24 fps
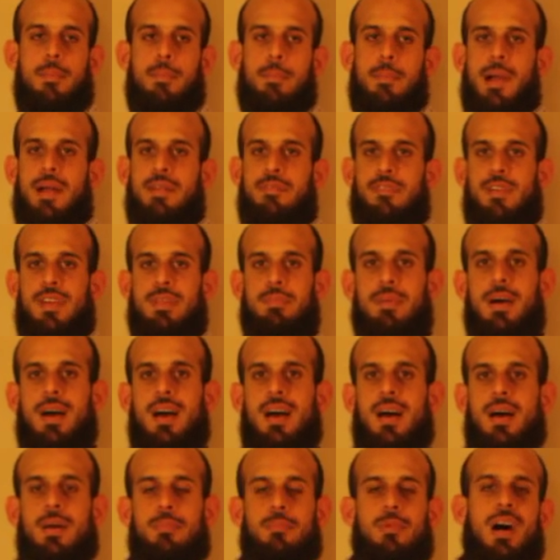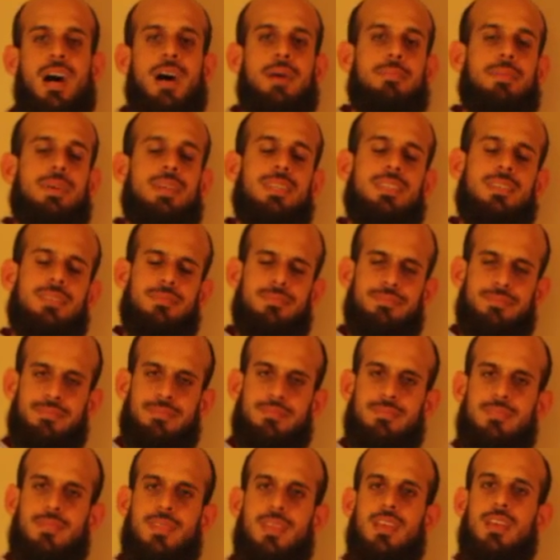My friend Muhammad,
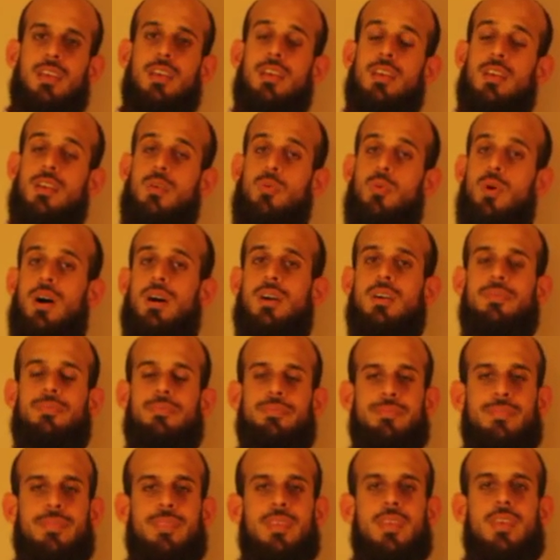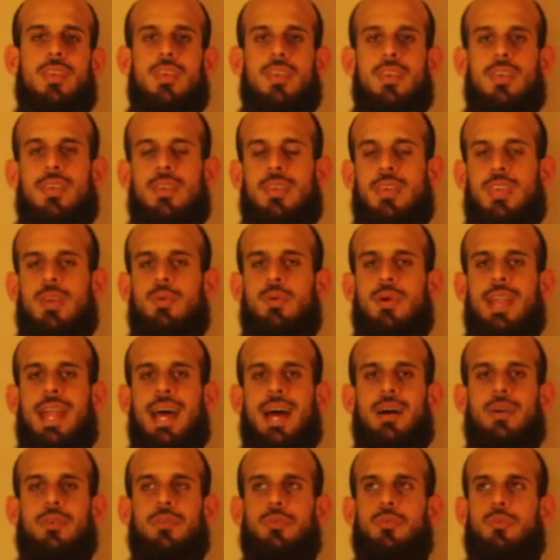well, he went
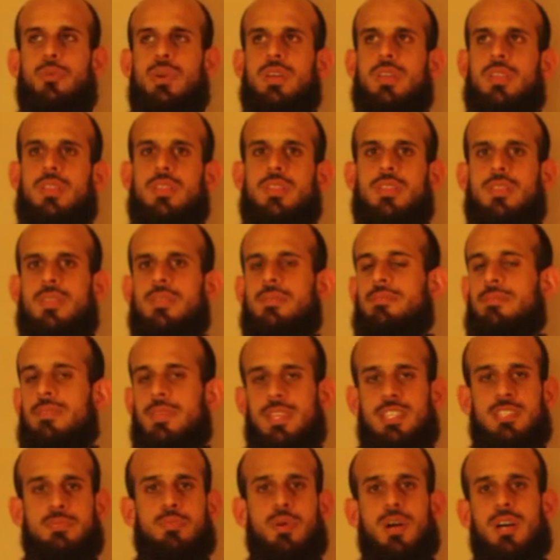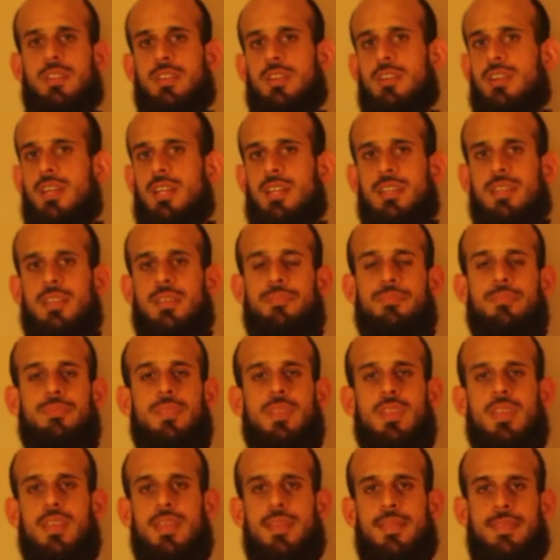out with his brother and
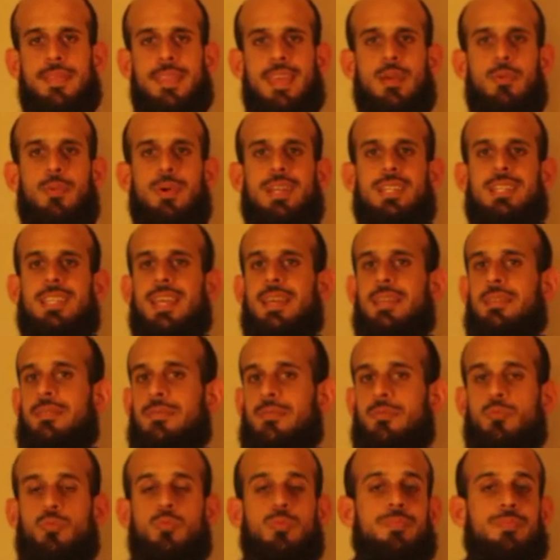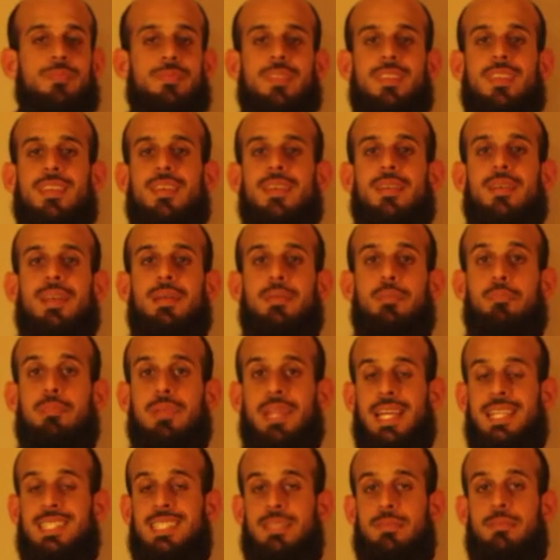they went and
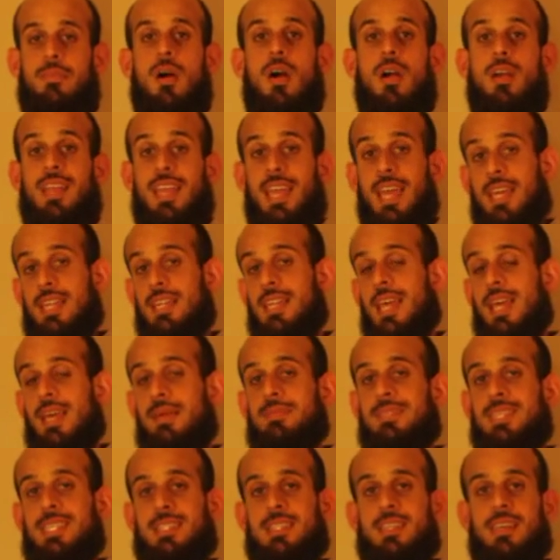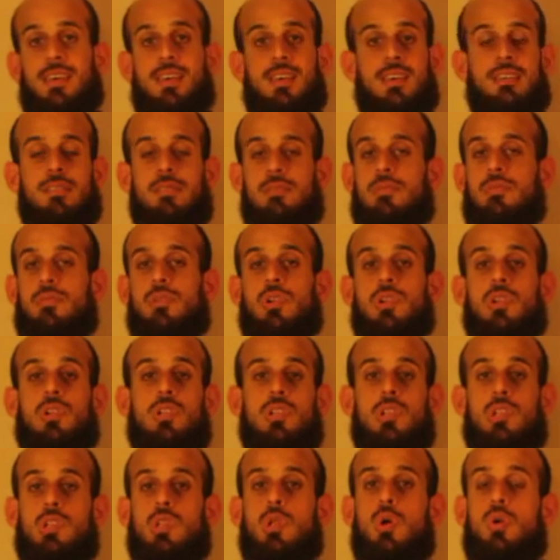played some arcade games at the
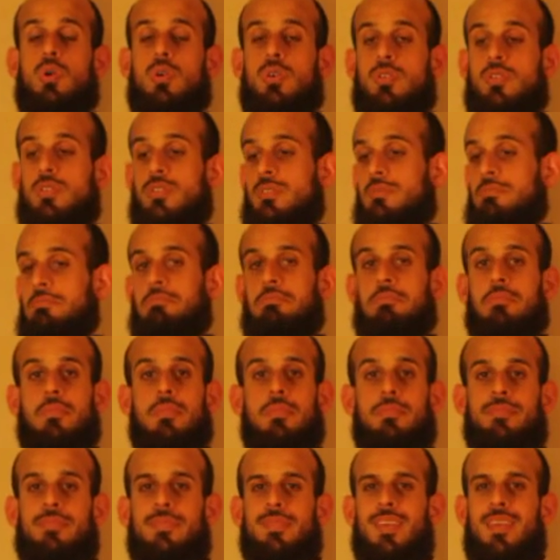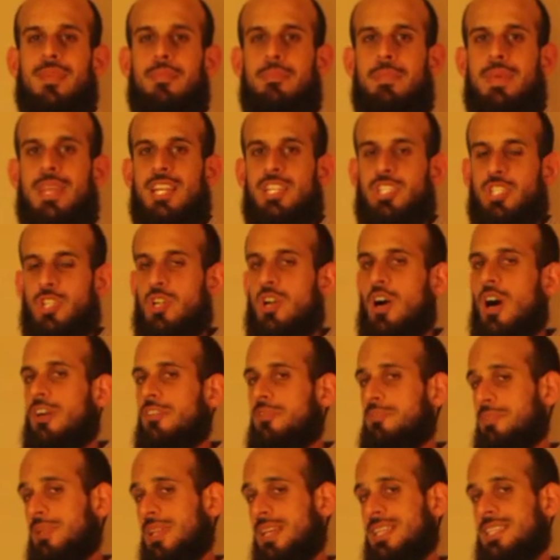local miniature
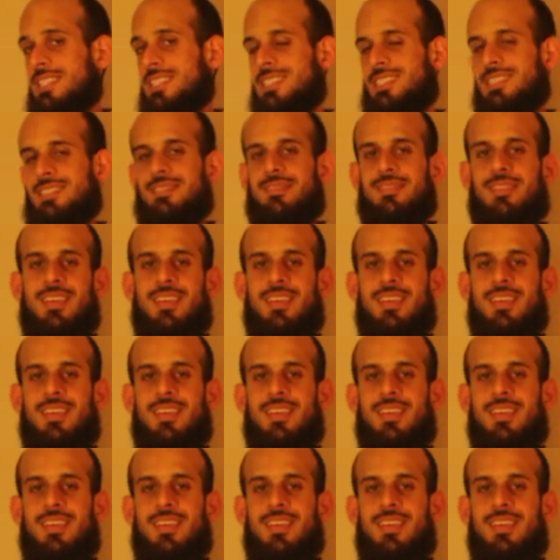golf place.